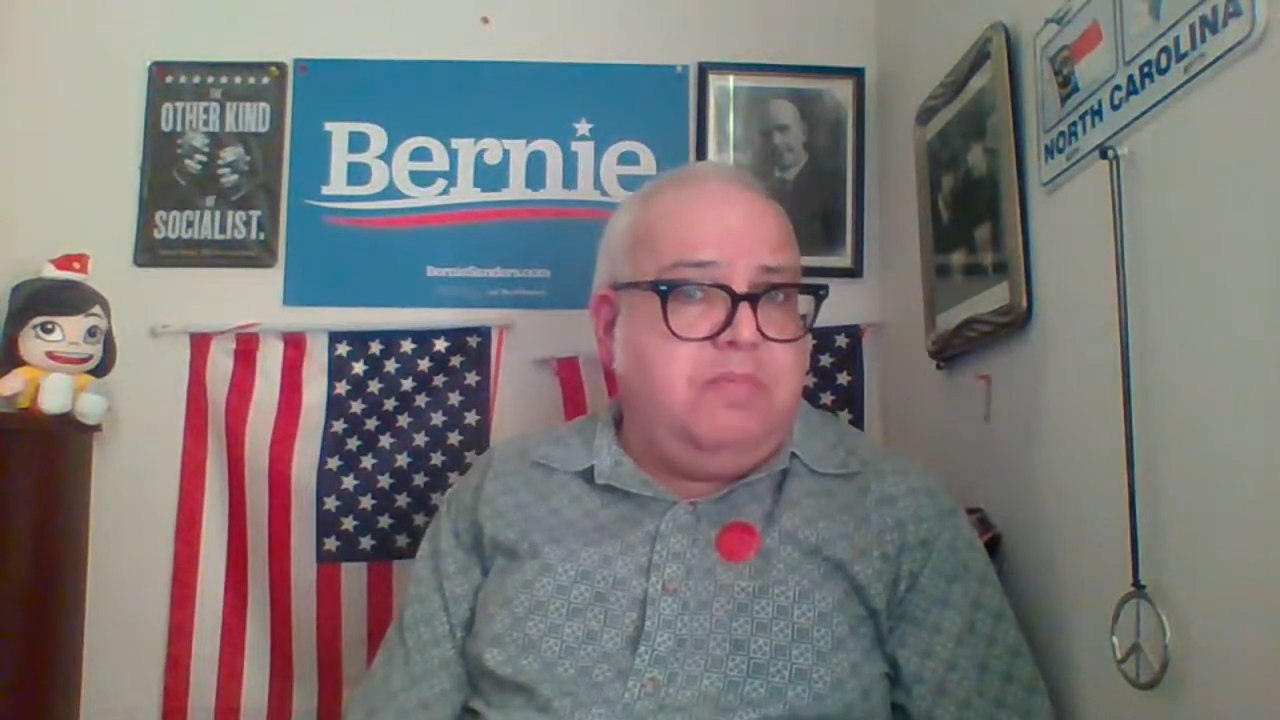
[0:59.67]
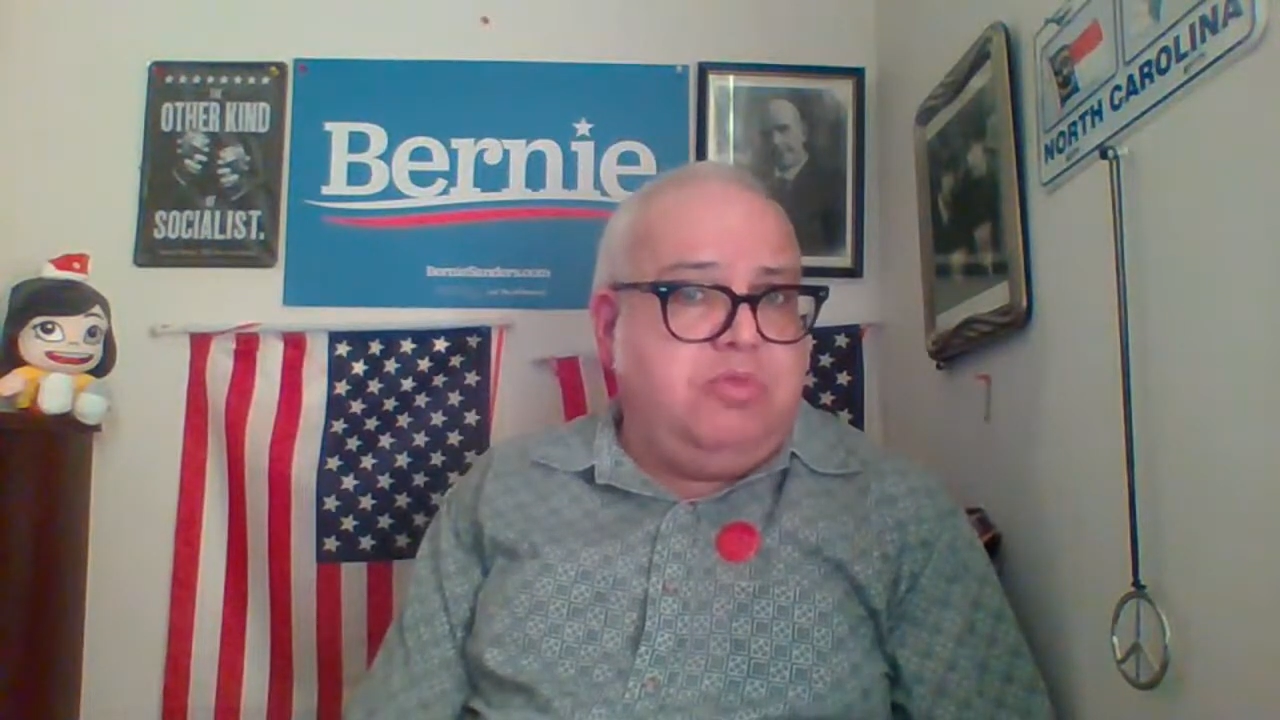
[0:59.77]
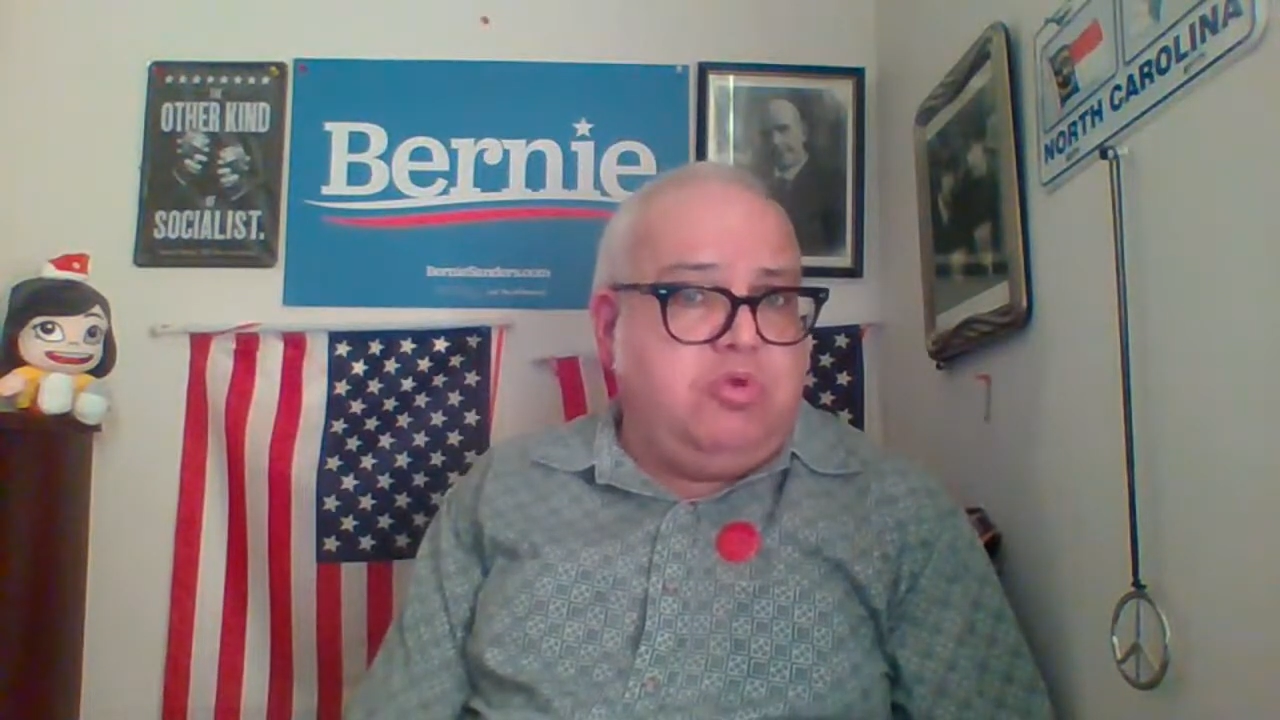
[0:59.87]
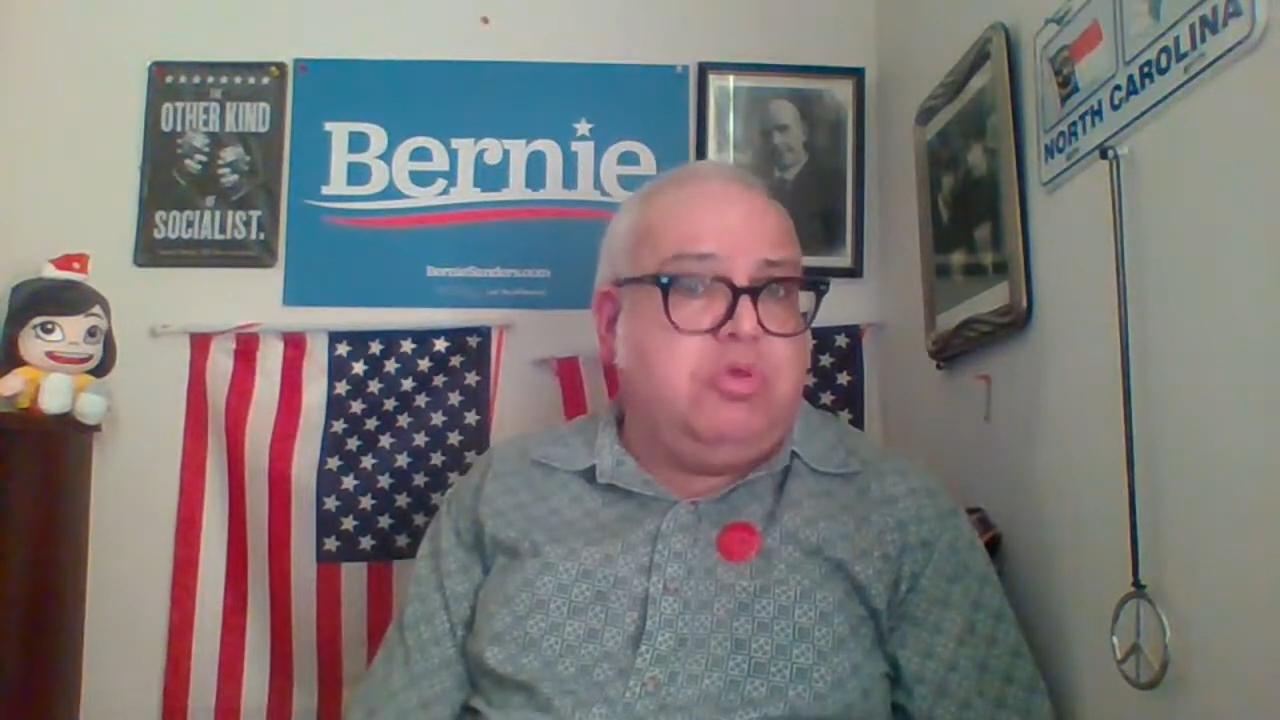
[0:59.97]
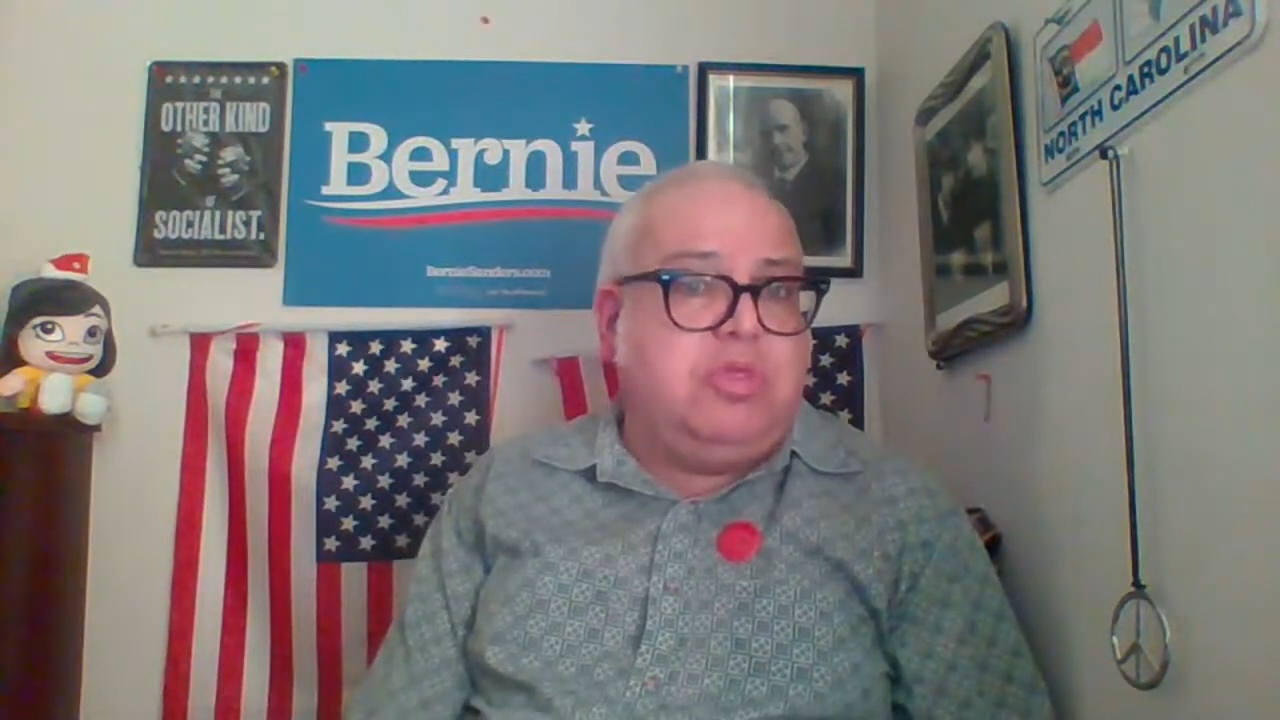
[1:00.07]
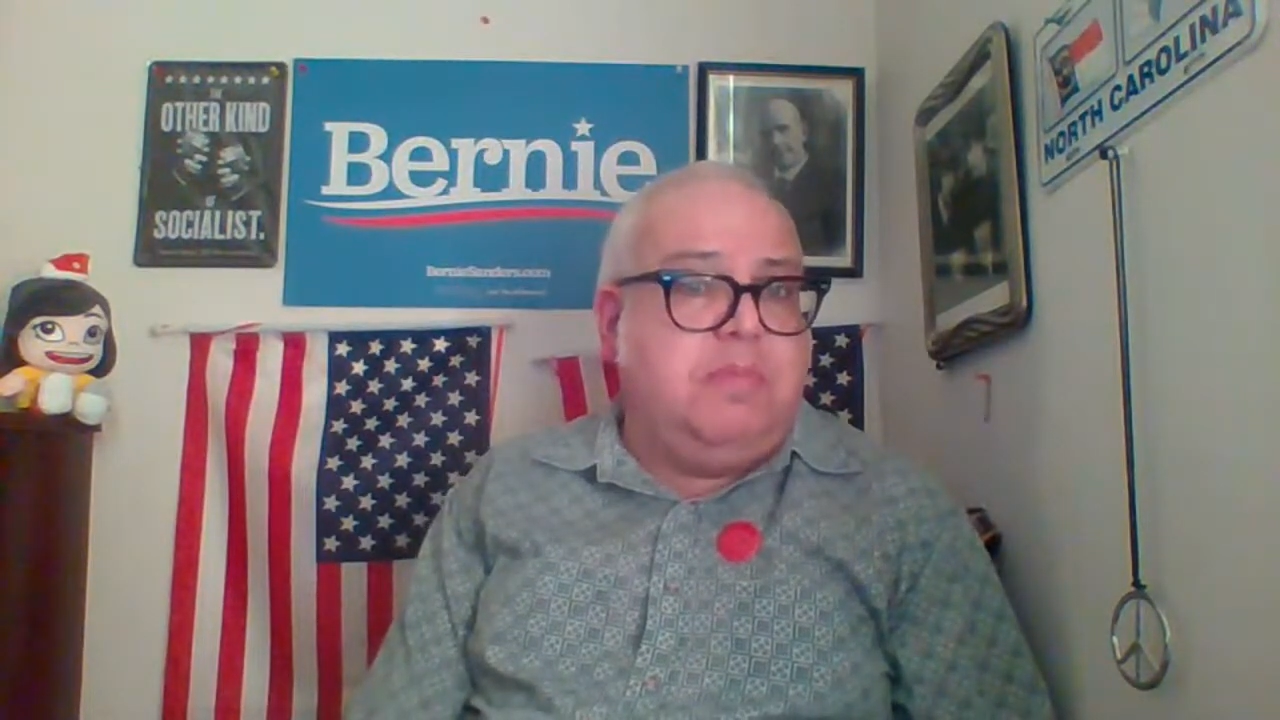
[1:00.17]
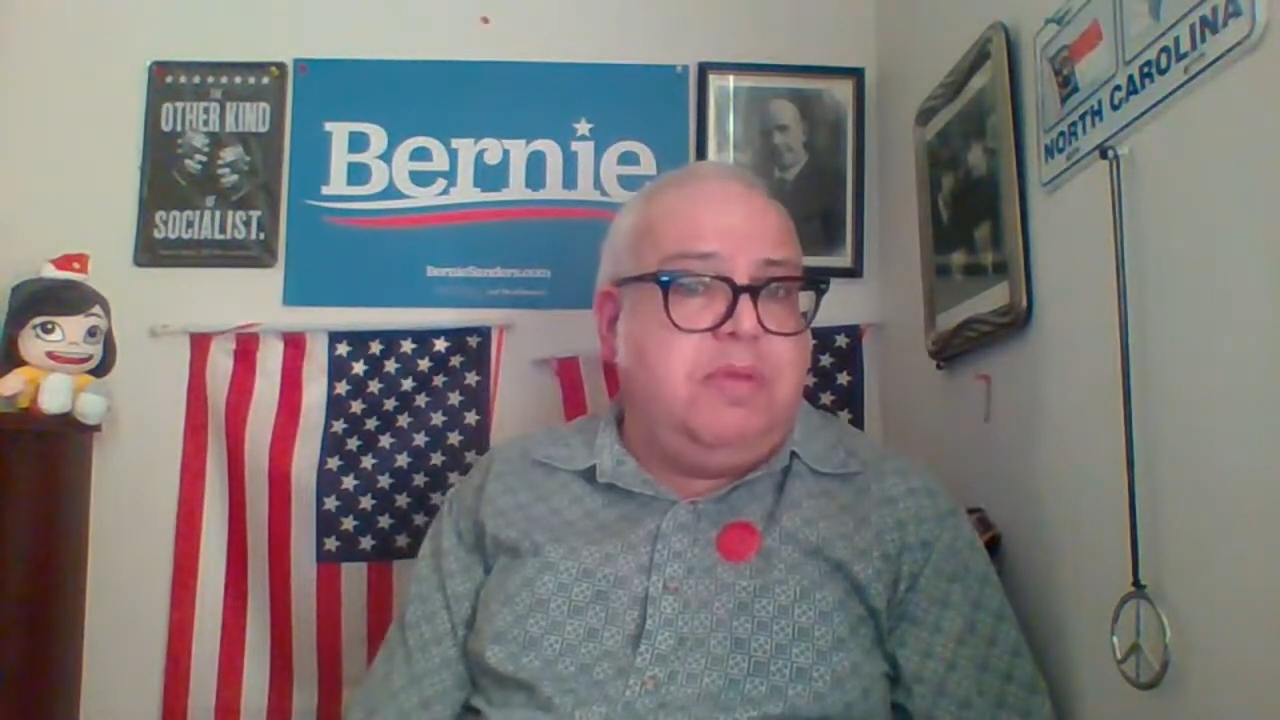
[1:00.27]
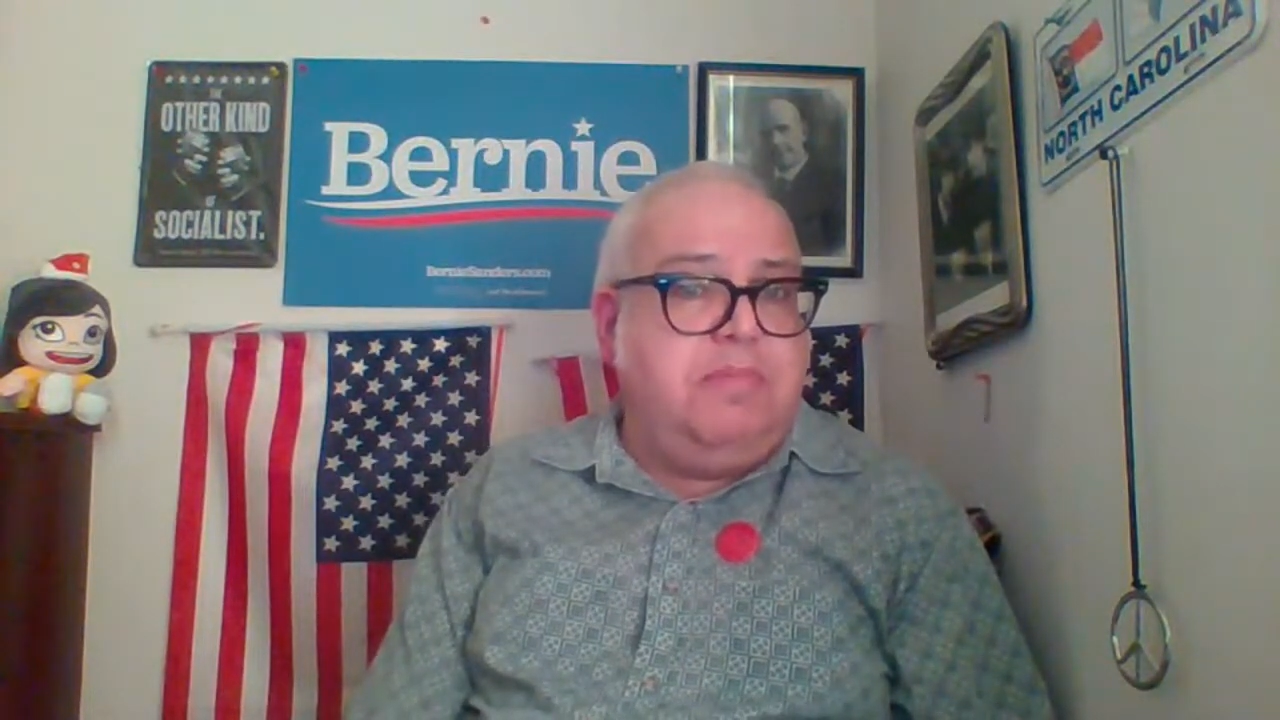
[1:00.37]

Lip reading: George W.